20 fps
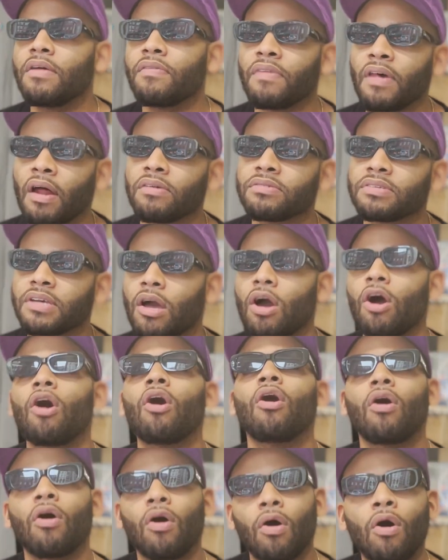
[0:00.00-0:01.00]
then I was like,
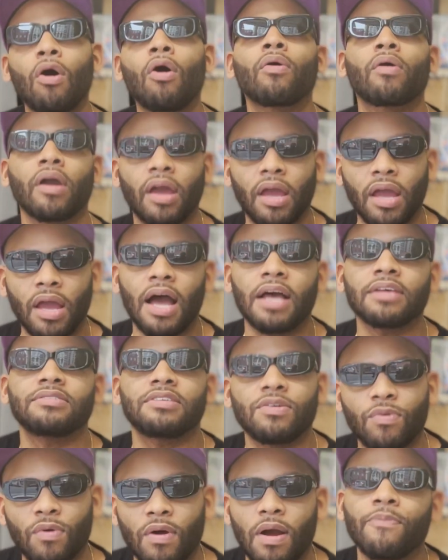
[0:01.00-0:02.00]
oh, okay, I
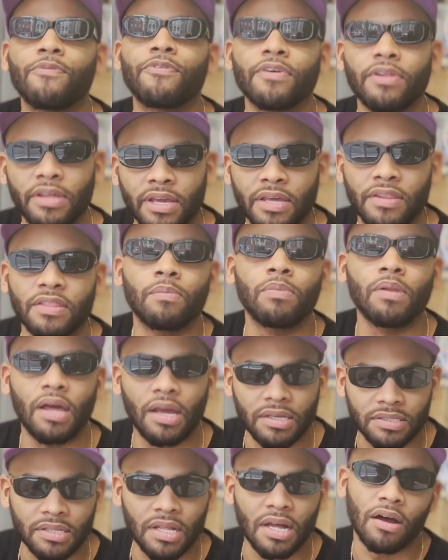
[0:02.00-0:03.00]
see where I'm filling in the
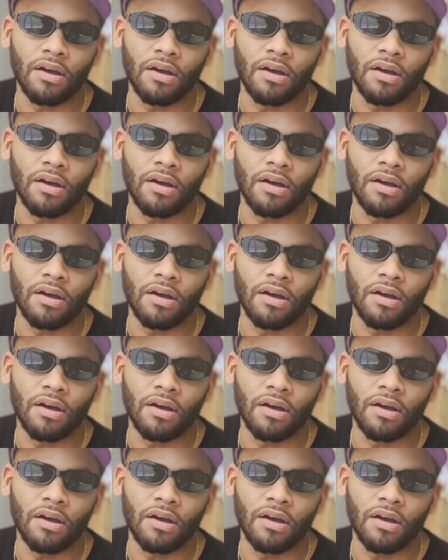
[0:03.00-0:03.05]
blanks now.